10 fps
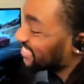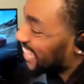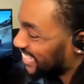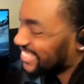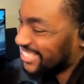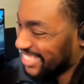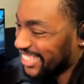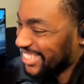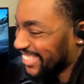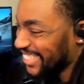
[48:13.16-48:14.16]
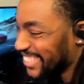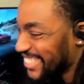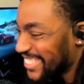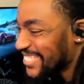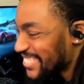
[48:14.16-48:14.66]
That is true.
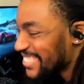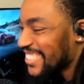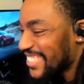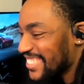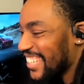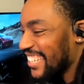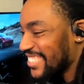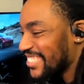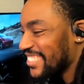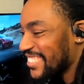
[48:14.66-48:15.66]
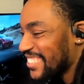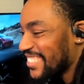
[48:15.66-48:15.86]
That is true.